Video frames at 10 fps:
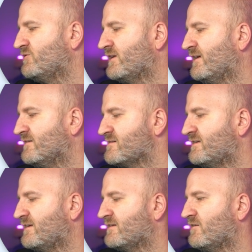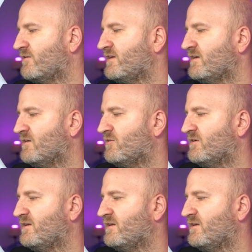You can either click down here or